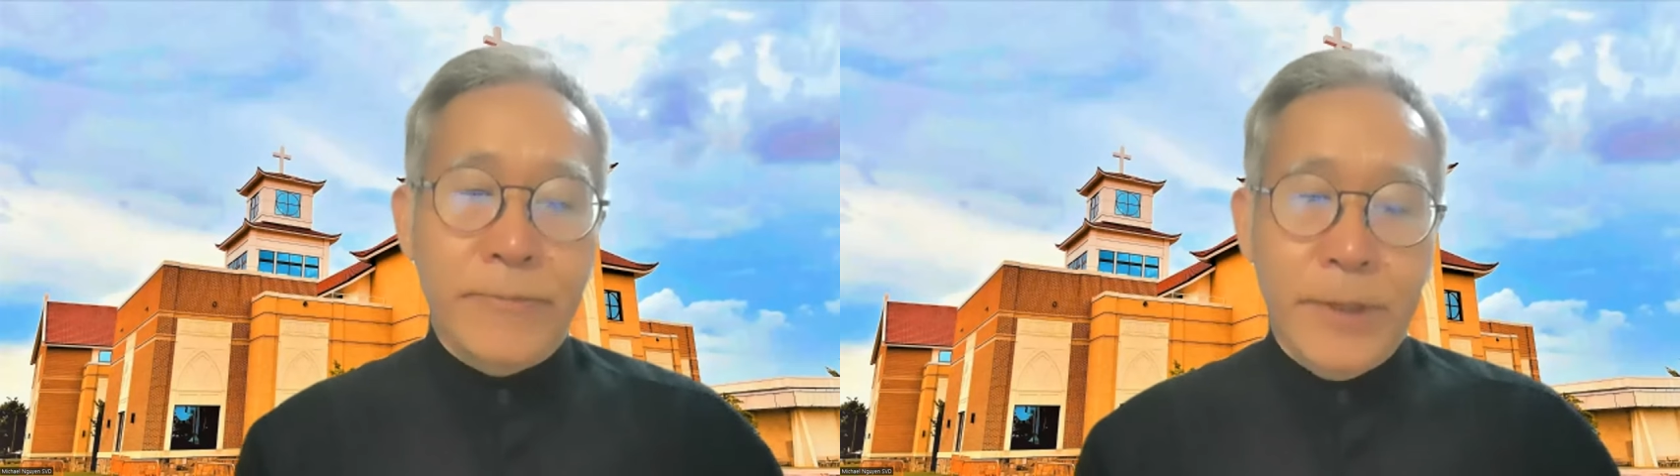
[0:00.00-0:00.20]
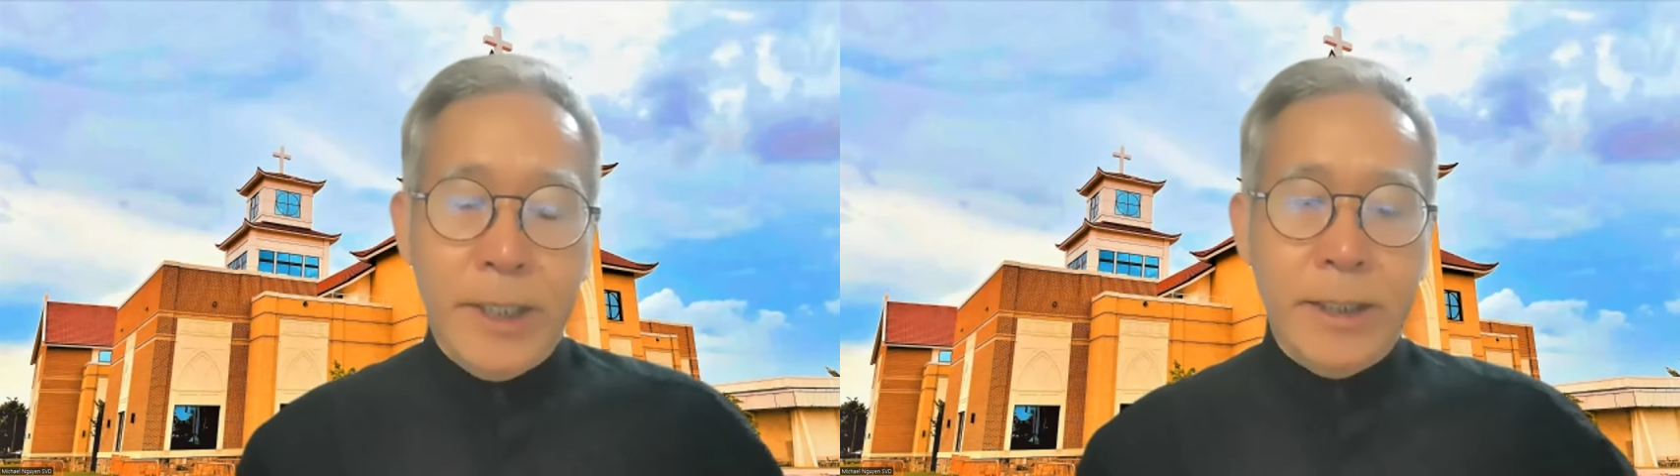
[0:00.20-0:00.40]

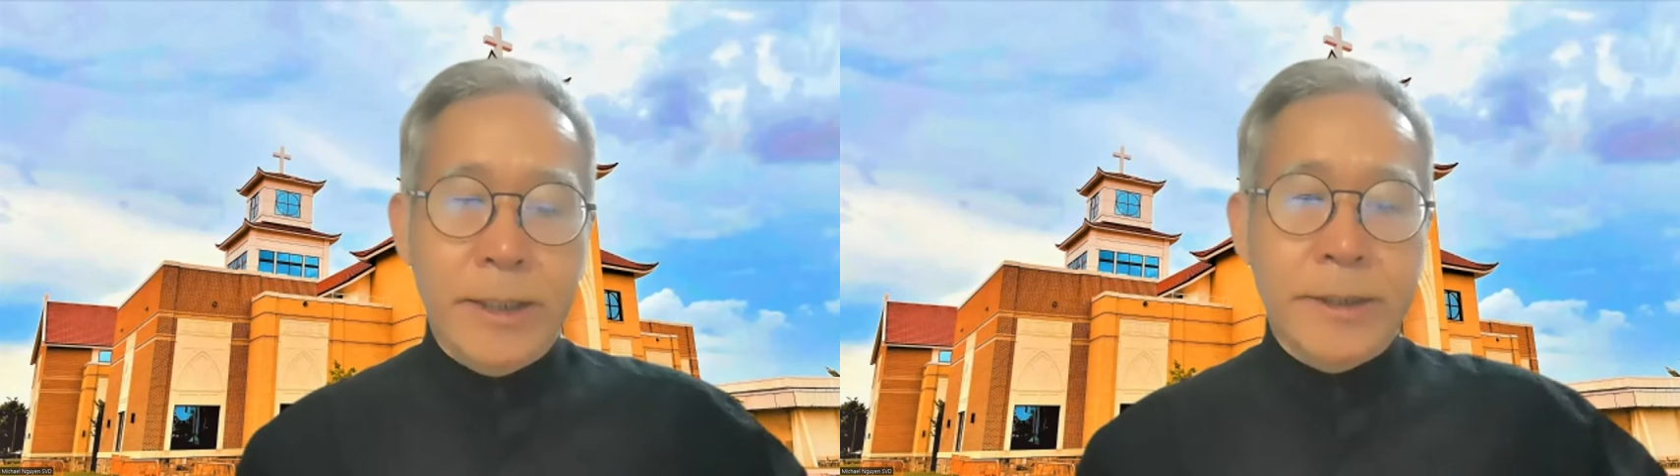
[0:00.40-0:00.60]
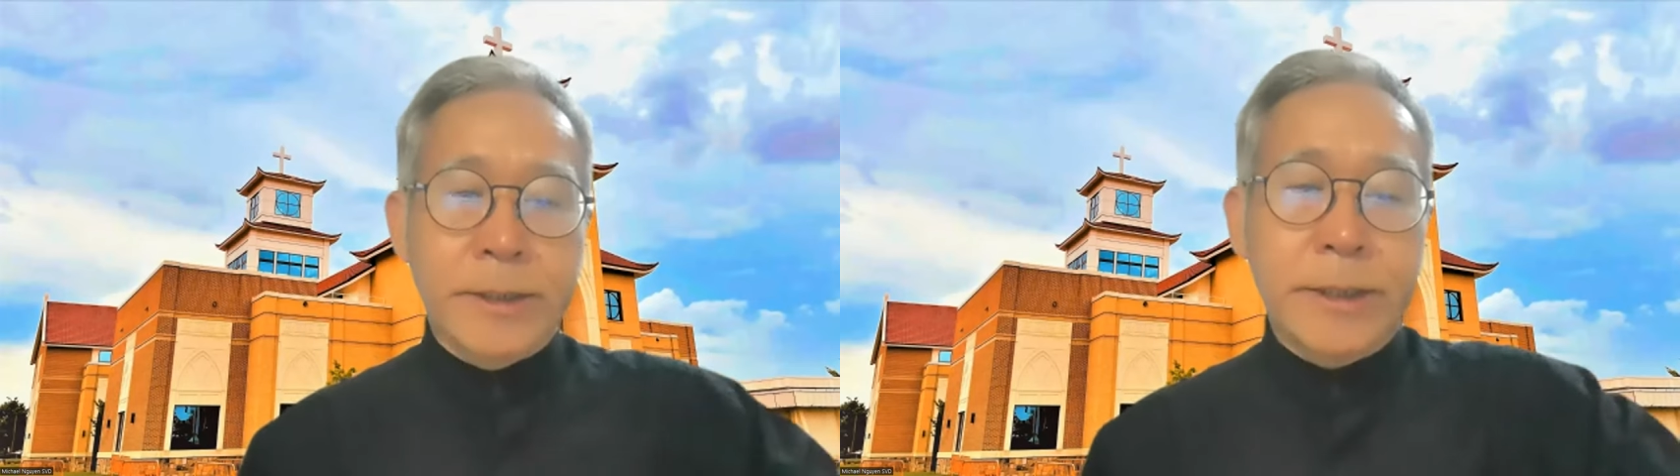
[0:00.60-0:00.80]

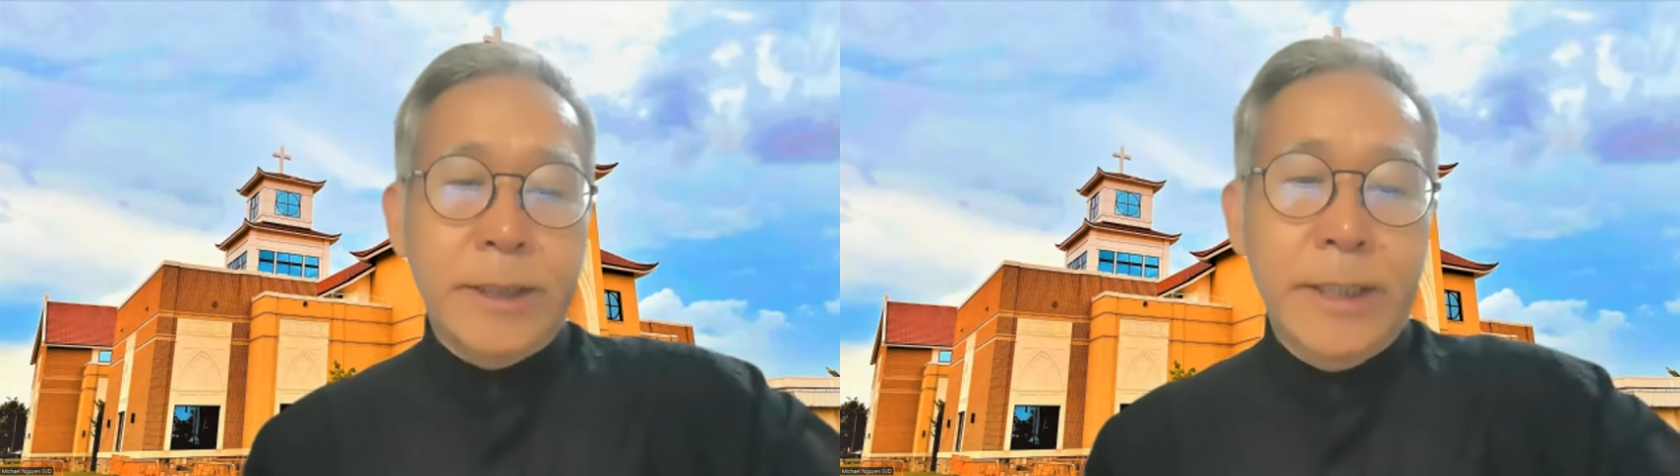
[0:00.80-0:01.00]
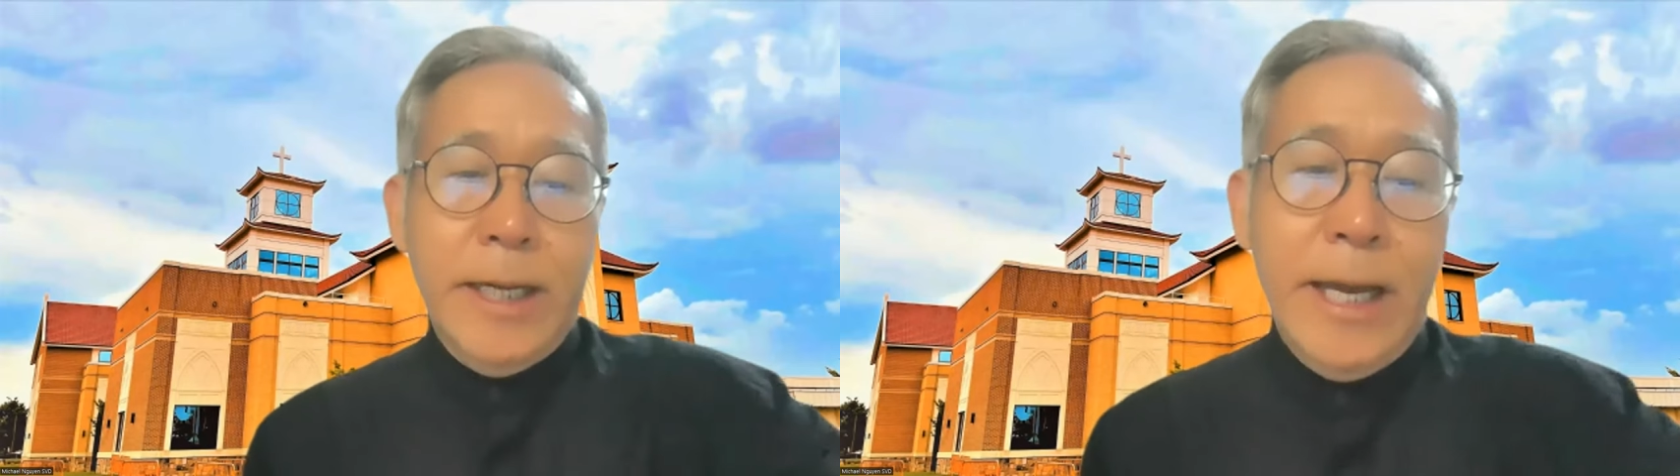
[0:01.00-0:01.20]
the
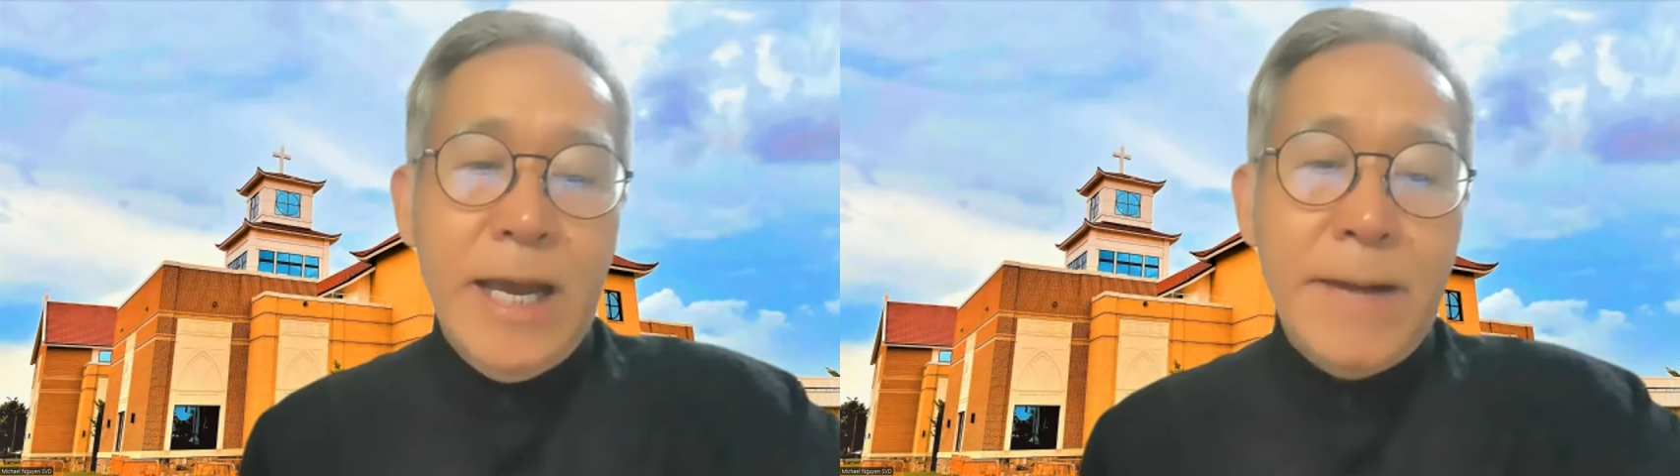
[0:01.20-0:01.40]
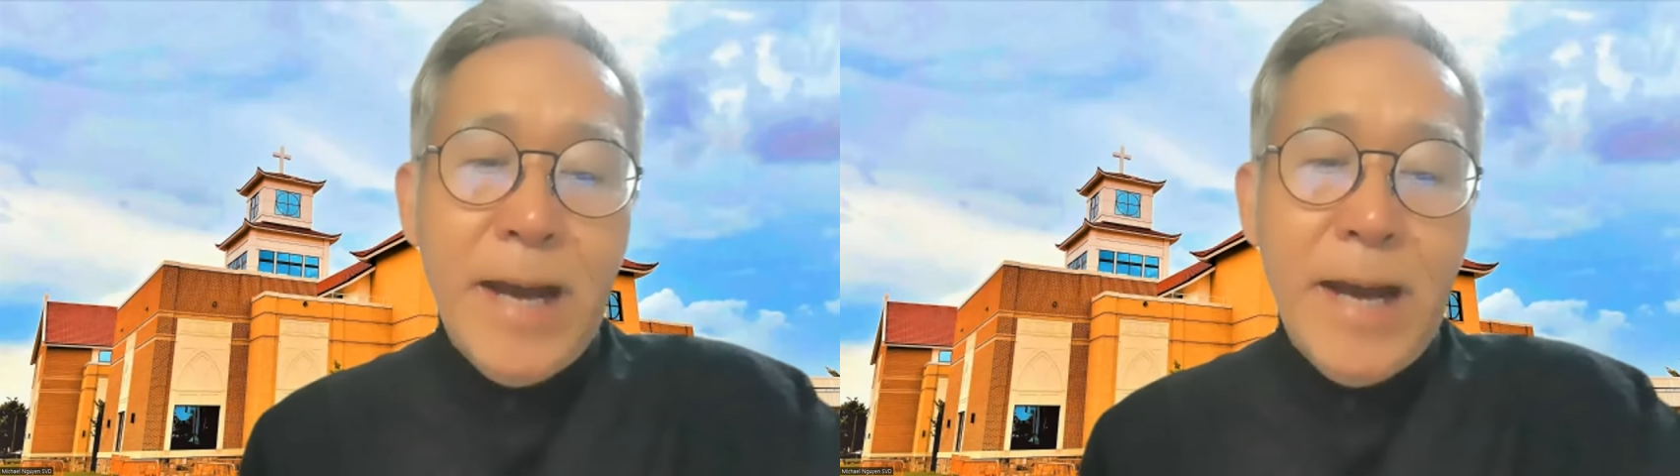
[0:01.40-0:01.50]
have